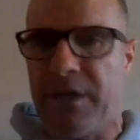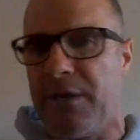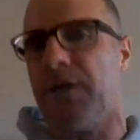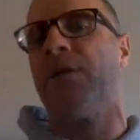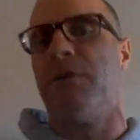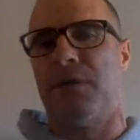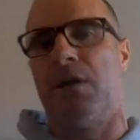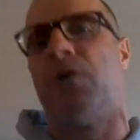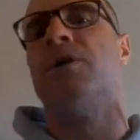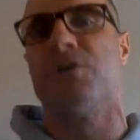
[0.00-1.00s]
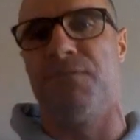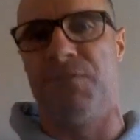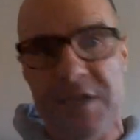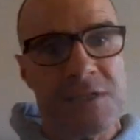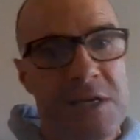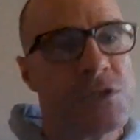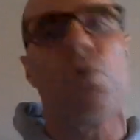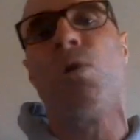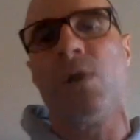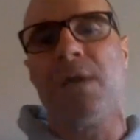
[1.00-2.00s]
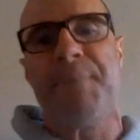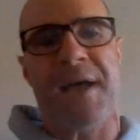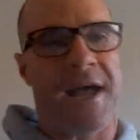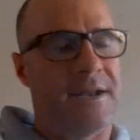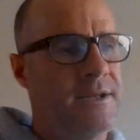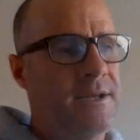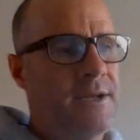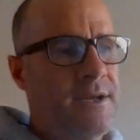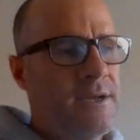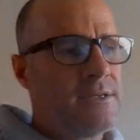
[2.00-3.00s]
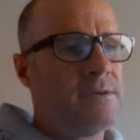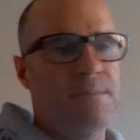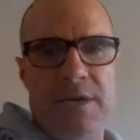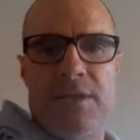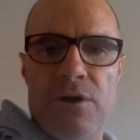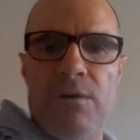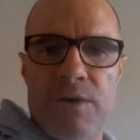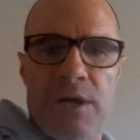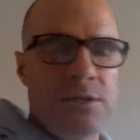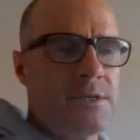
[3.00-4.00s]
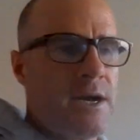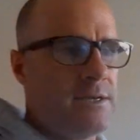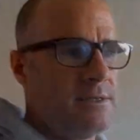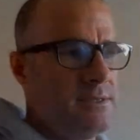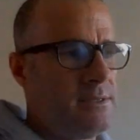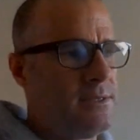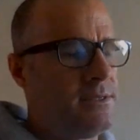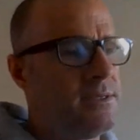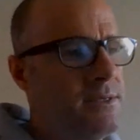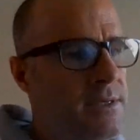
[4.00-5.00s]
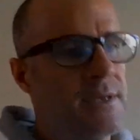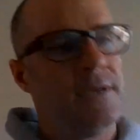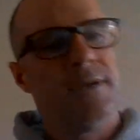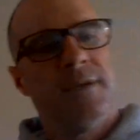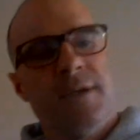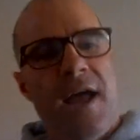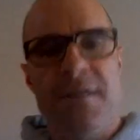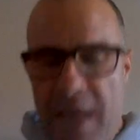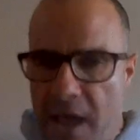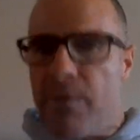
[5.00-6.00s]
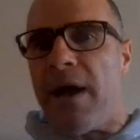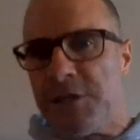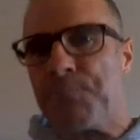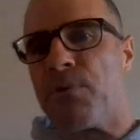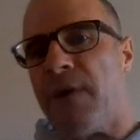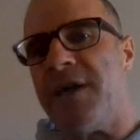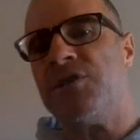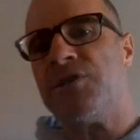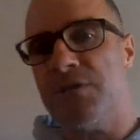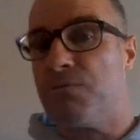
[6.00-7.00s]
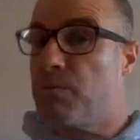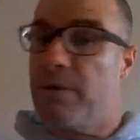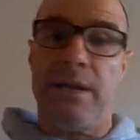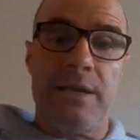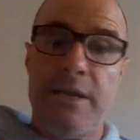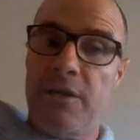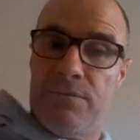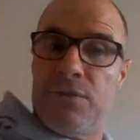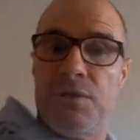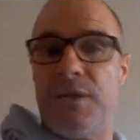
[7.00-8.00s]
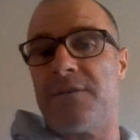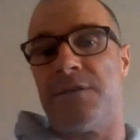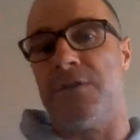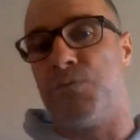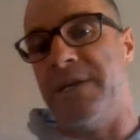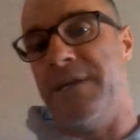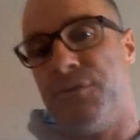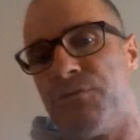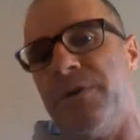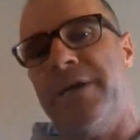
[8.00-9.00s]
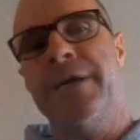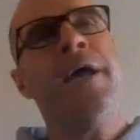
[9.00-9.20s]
it along the lines of, this is all about, to me, the Gold Coast Suns and their aspirations really of 2023